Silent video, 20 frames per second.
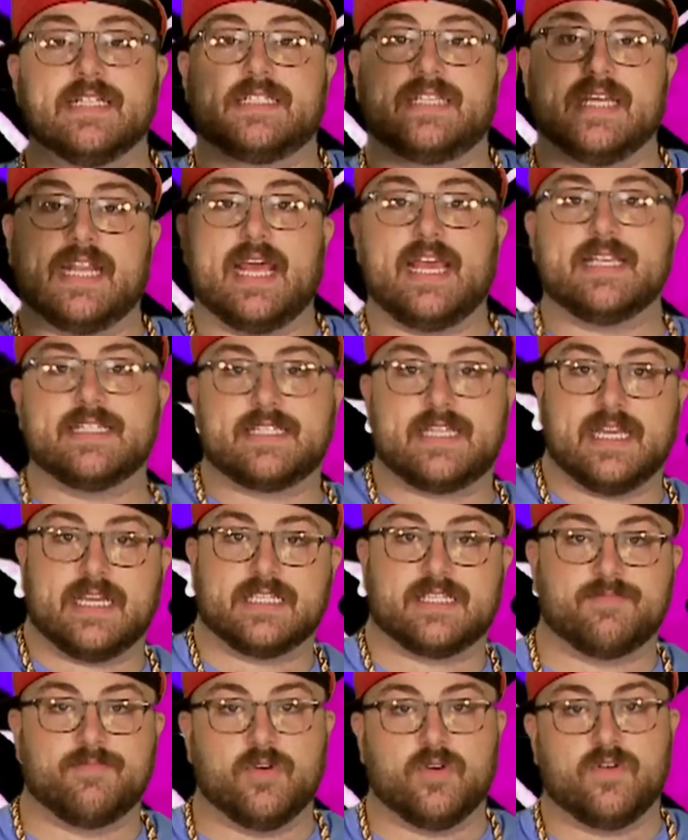Today's
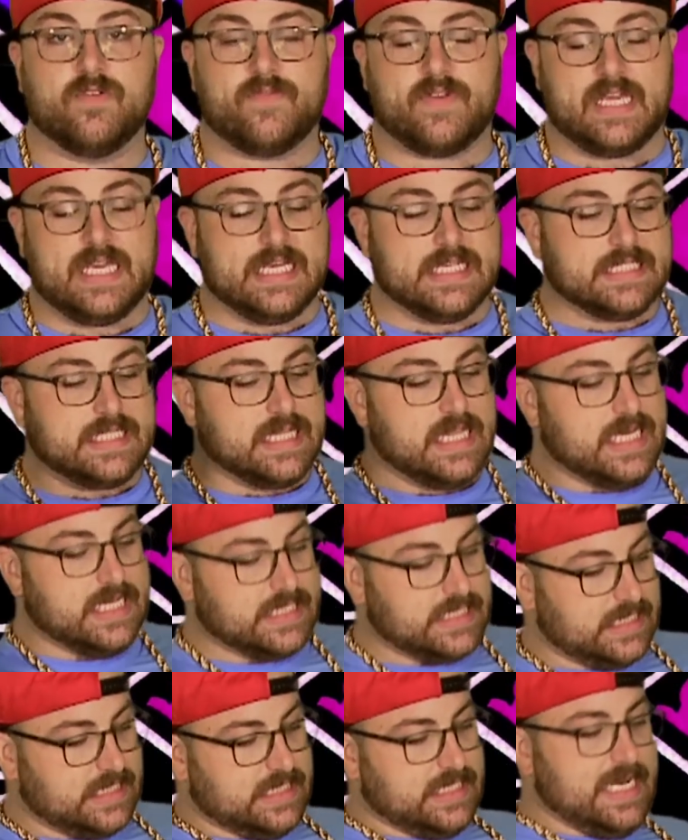dance move is the
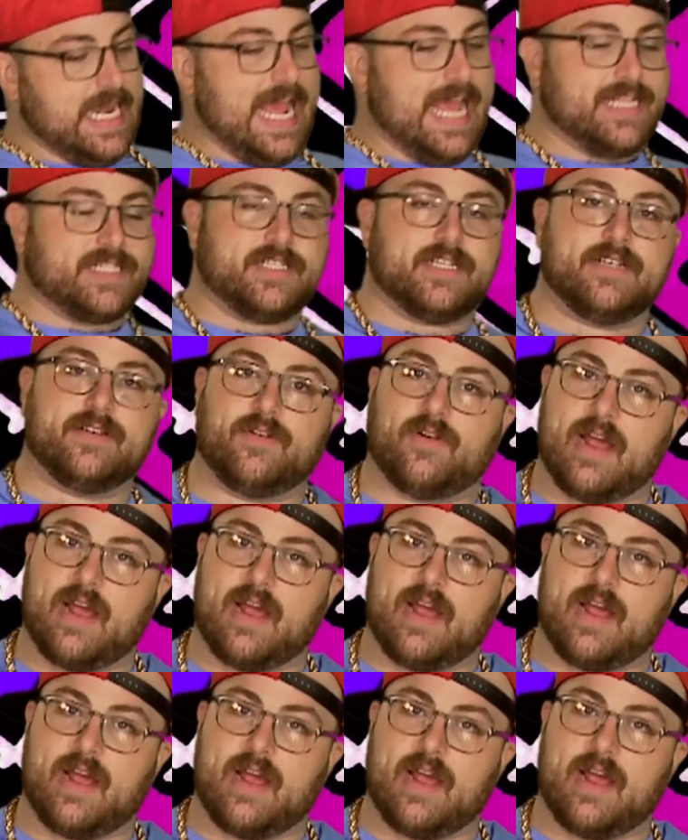snatch and